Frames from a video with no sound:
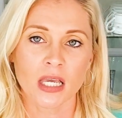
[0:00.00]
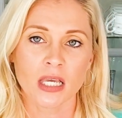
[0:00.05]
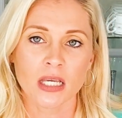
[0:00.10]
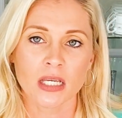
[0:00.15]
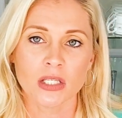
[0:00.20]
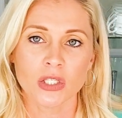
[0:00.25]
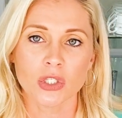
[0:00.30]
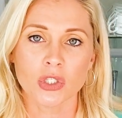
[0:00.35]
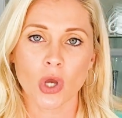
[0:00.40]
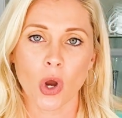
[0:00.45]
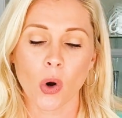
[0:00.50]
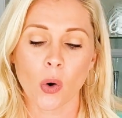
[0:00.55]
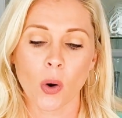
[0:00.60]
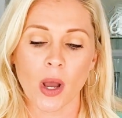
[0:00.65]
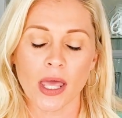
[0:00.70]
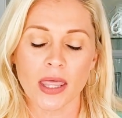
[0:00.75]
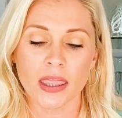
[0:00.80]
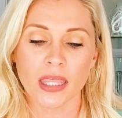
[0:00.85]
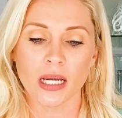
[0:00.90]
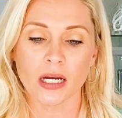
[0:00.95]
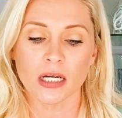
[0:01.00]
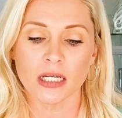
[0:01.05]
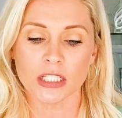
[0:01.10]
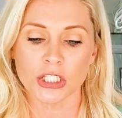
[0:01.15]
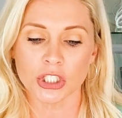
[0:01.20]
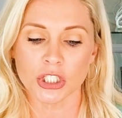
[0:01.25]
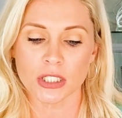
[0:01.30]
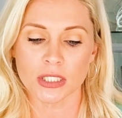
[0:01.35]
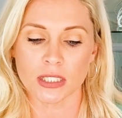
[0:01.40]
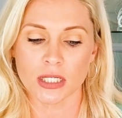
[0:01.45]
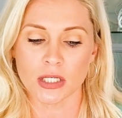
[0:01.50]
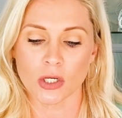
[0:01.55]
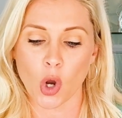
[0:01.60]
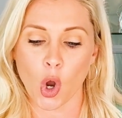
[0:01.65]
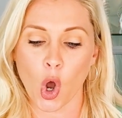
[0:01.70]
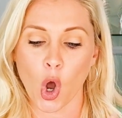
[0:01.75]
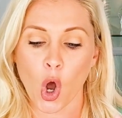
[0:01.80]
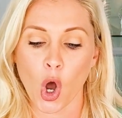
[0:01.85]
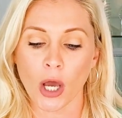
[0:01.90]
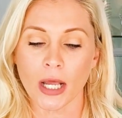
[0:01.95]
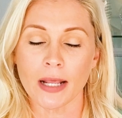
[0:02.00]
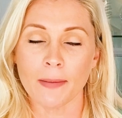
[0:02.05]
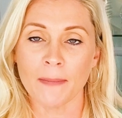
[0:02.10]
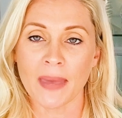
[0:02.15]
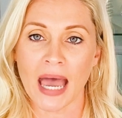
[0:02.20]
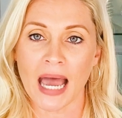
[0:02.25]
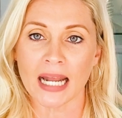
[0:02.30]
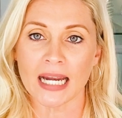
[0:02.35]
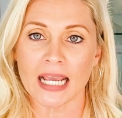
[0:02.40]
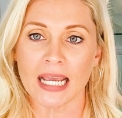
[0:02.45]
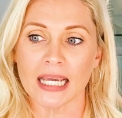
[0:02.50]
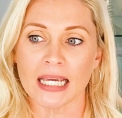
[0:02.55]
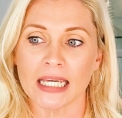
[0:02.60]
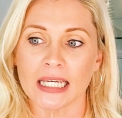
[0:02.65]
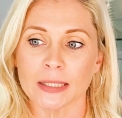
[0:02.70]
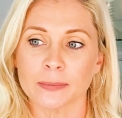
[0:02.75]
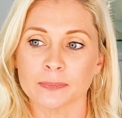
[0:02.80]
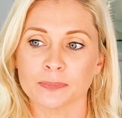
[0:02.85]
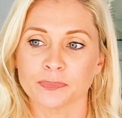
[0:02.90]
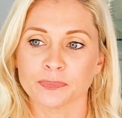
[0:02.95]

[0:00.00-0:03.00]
So there is just an automatic